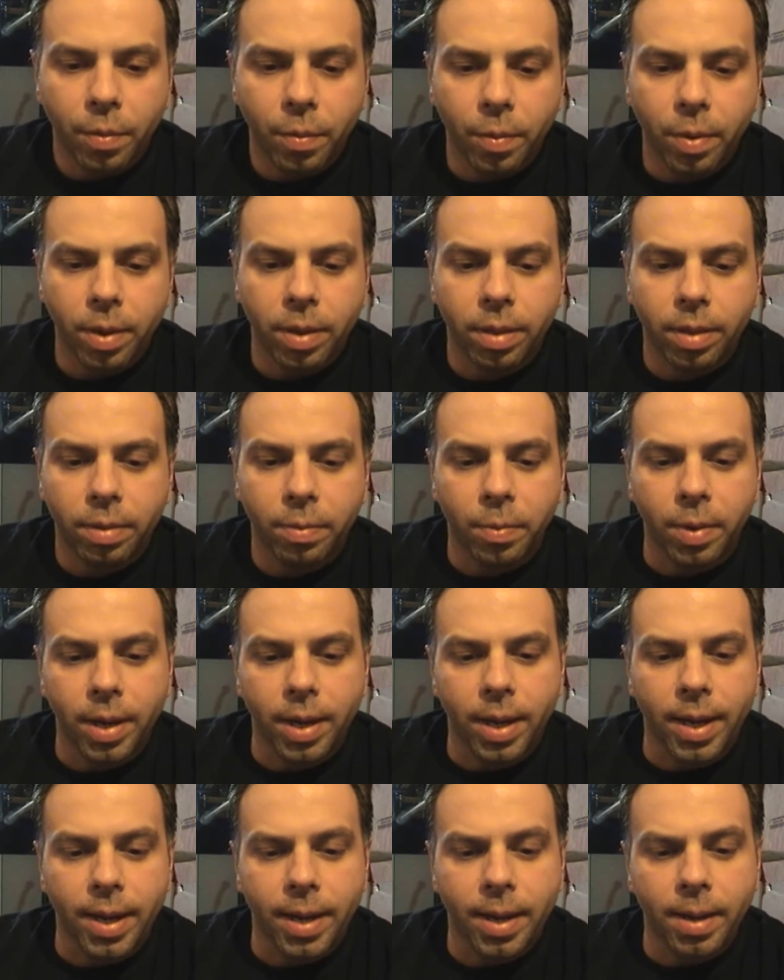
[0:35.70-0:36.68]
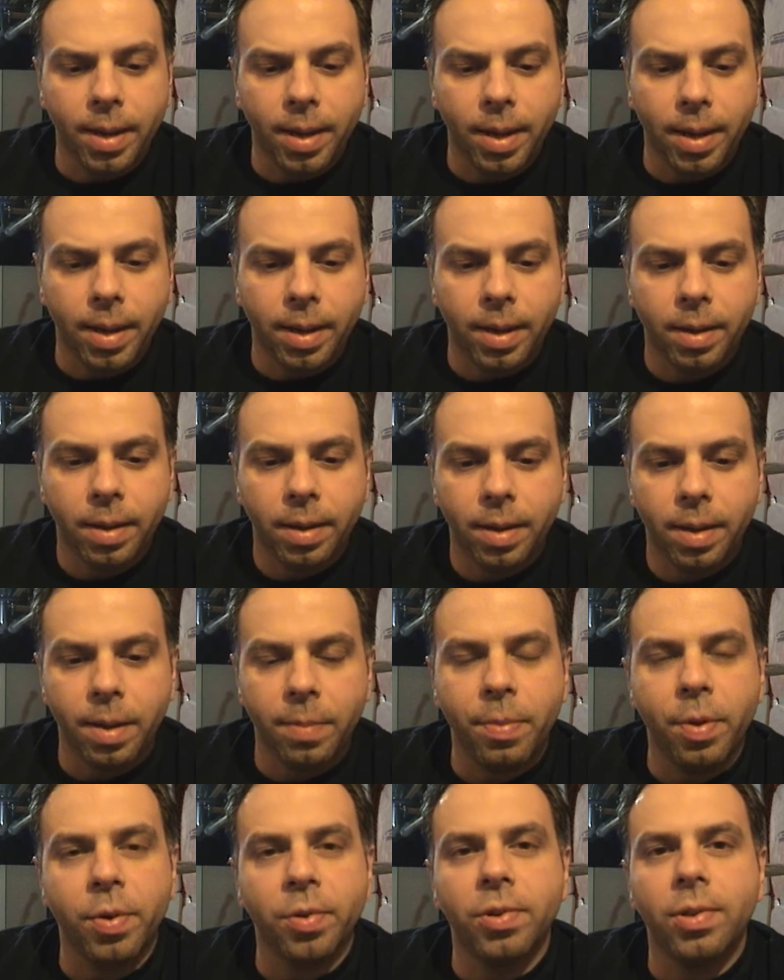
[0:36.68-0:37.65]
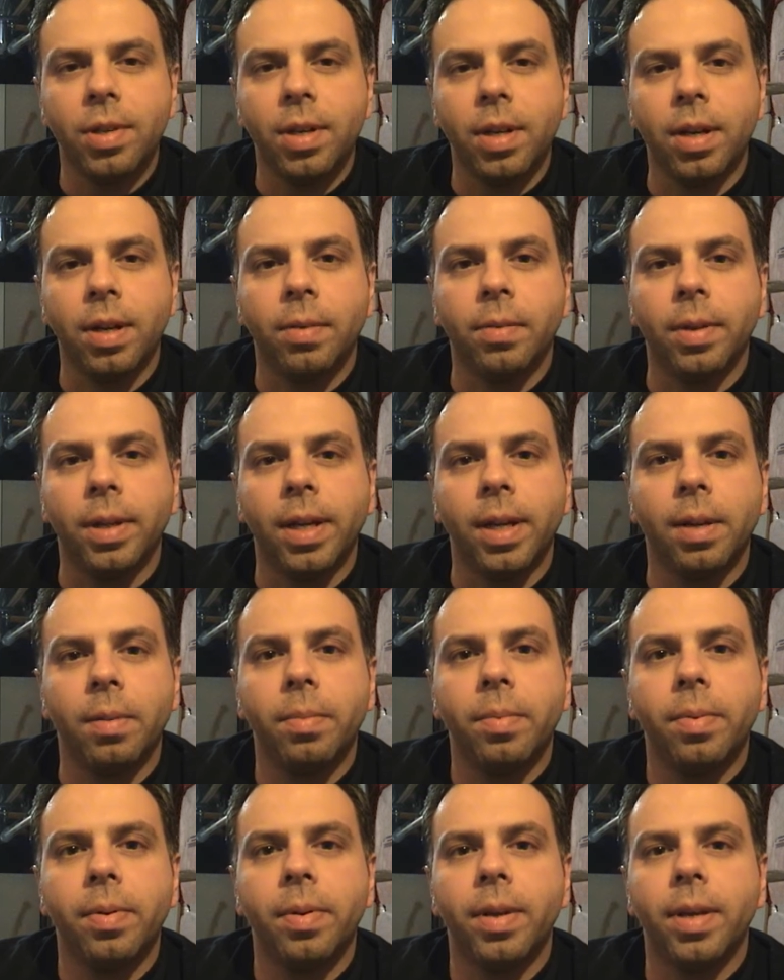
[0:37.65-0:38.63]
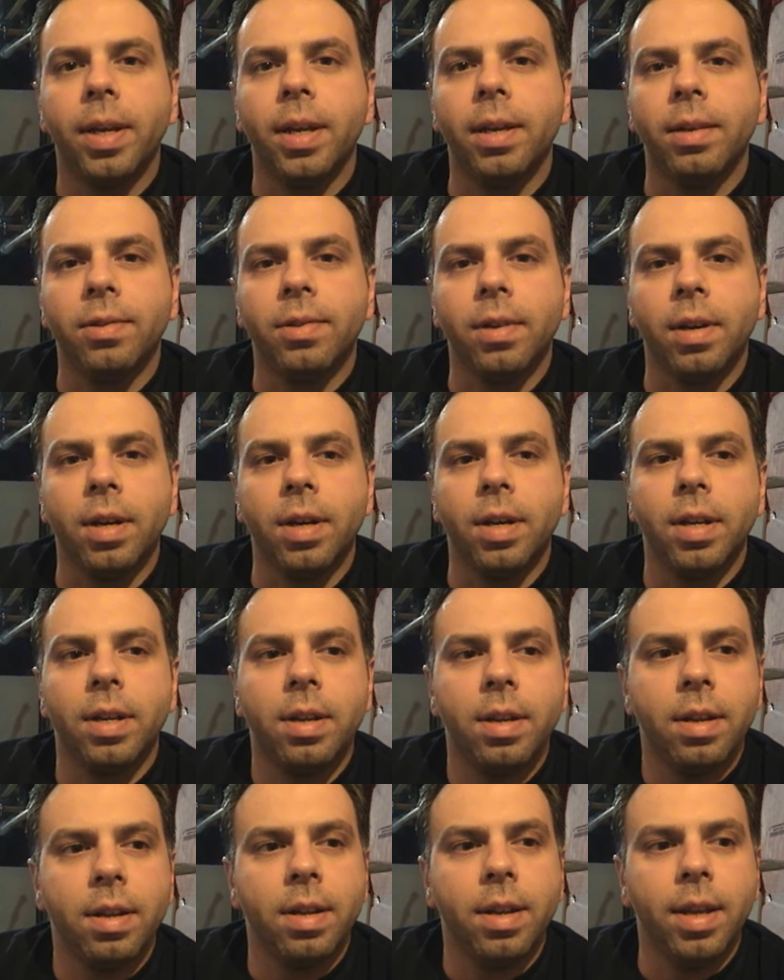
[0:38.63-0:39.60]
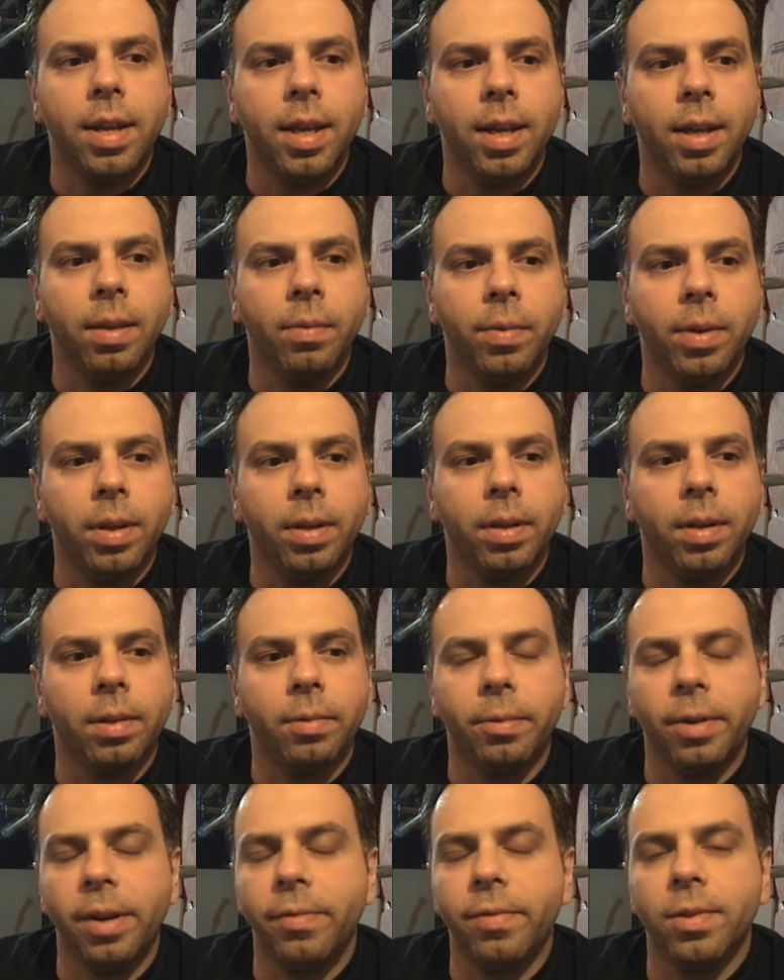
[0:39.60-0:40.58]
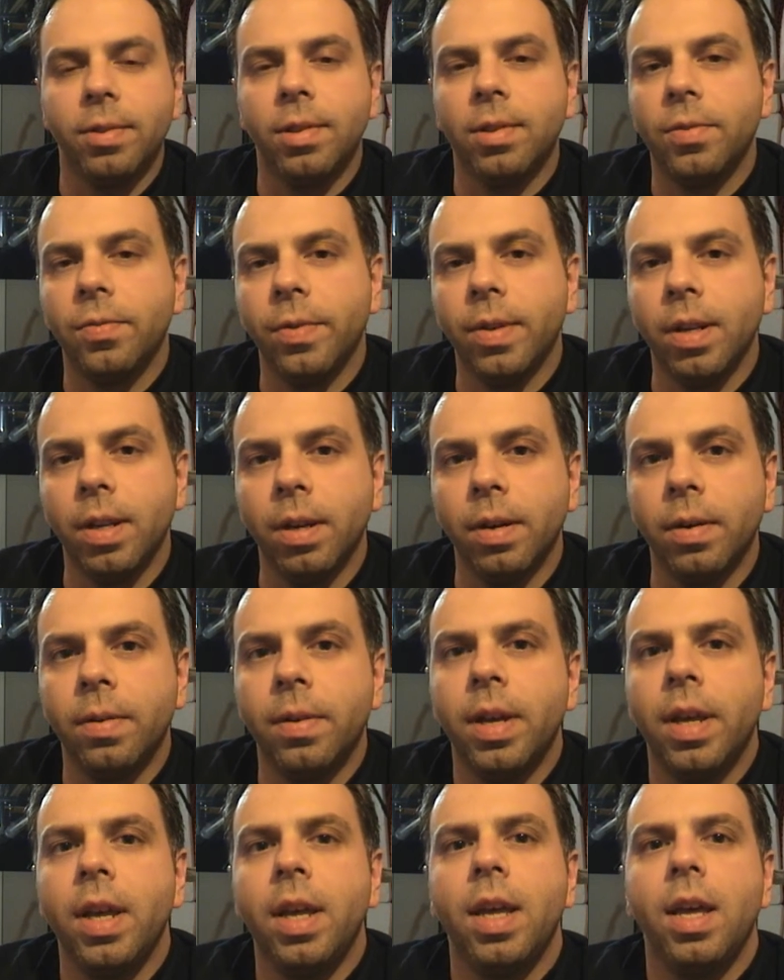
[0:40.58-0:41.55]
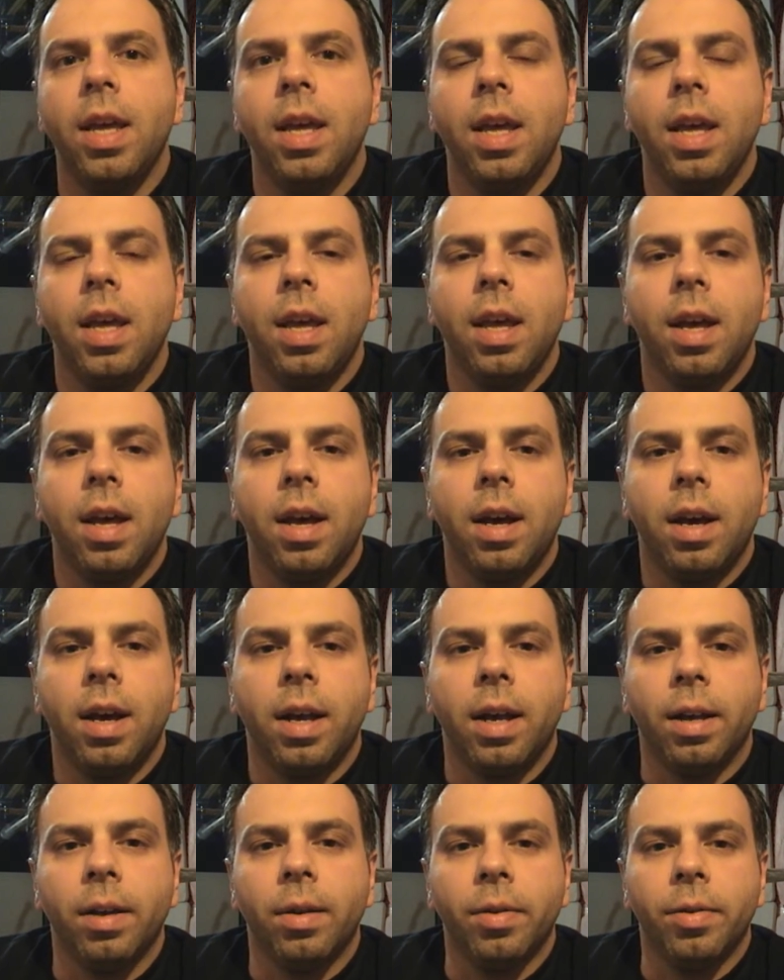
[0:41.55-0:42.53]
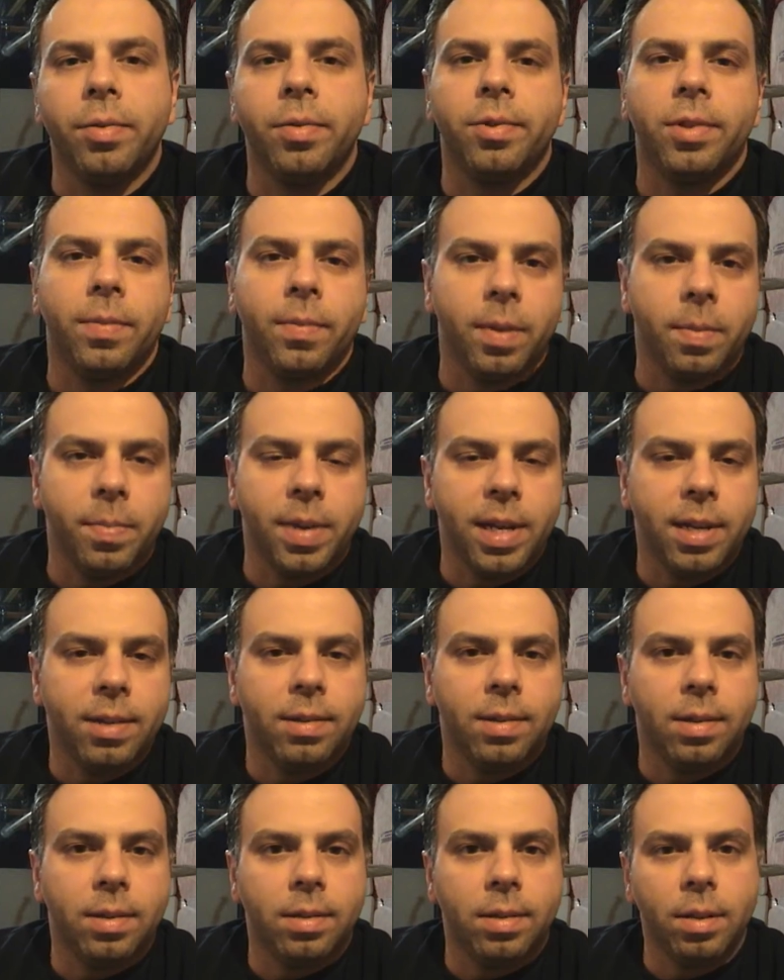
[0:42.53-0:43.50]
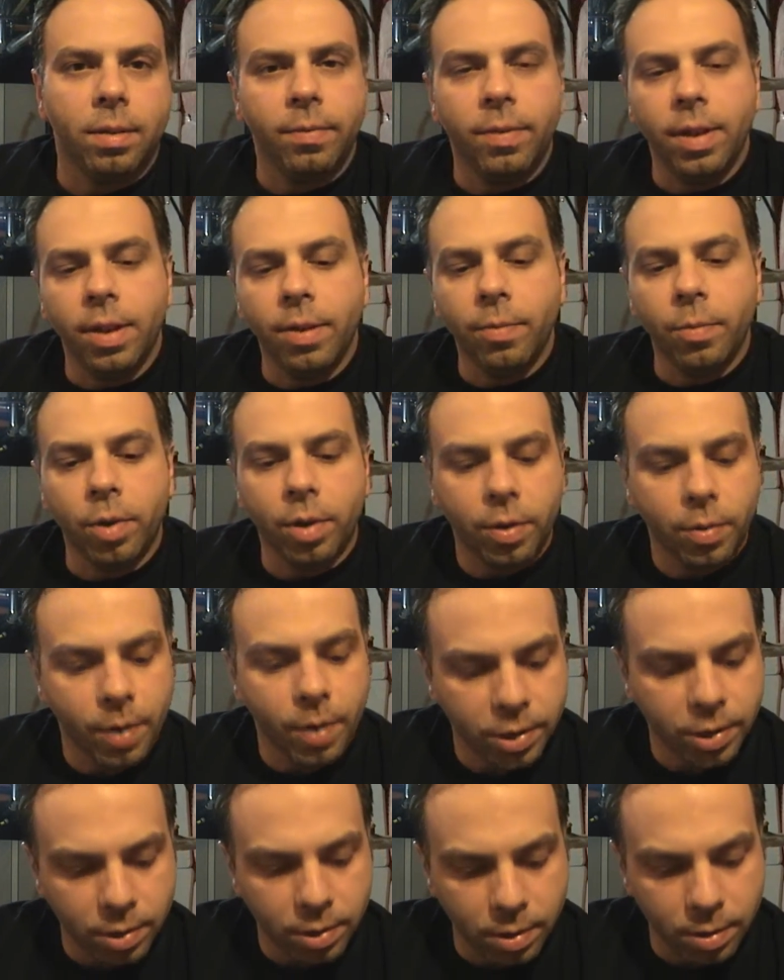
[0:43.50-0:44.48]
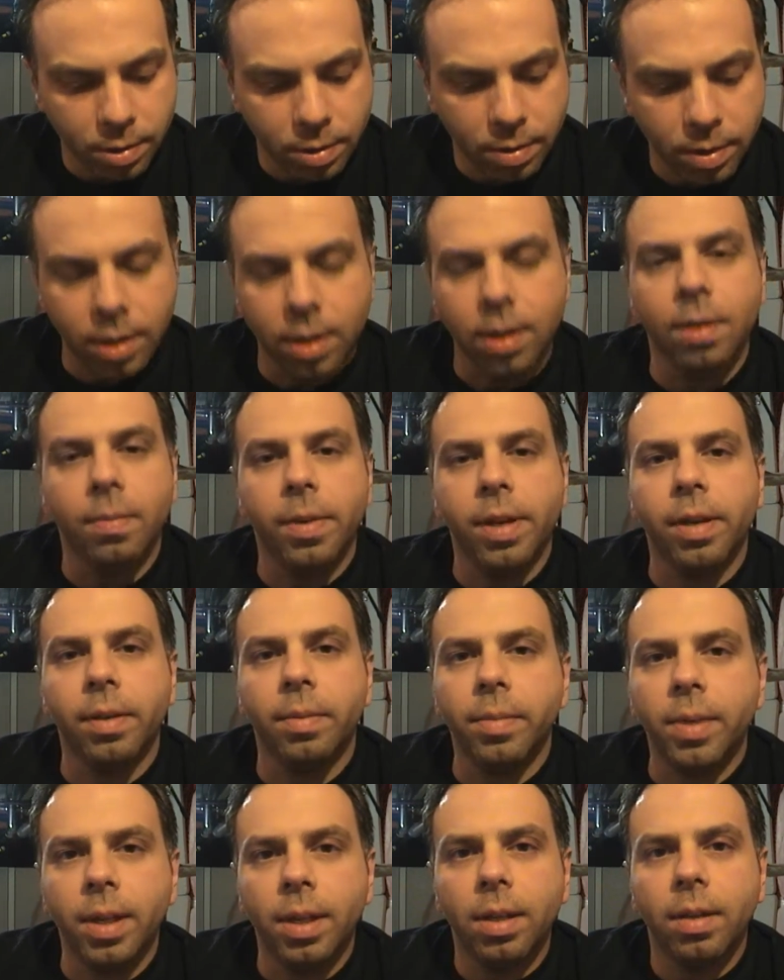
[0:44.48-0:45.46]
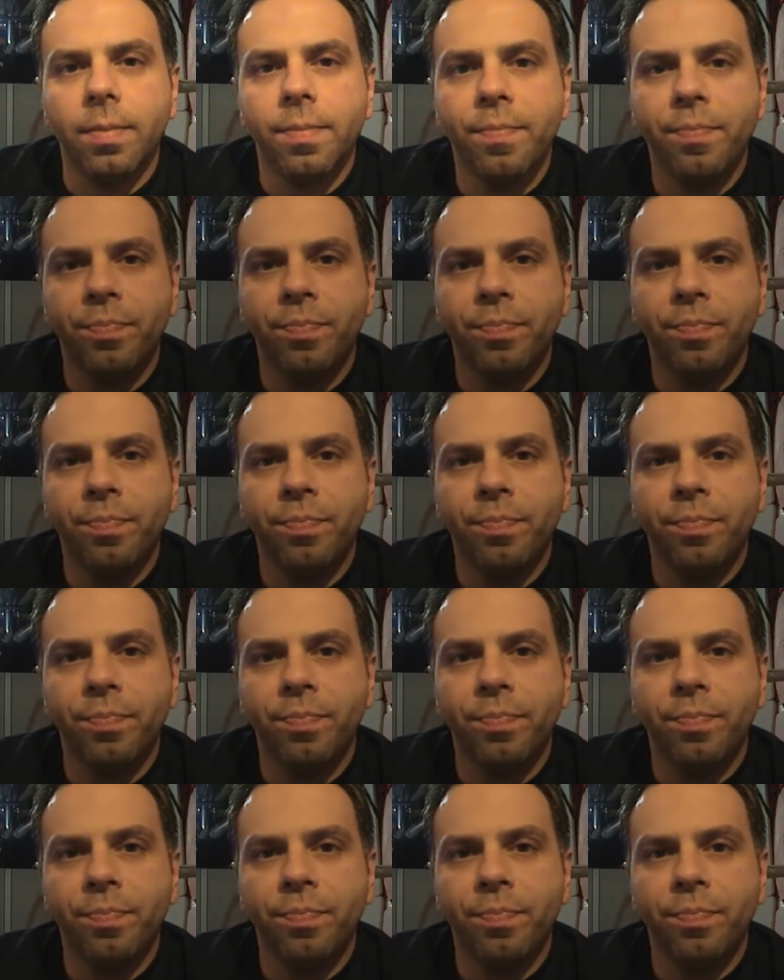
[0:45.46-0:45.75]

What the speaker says: with what I post here will help get you started and we can all reference this video. I'll go through some of the basics, and if you have more questions you can email me.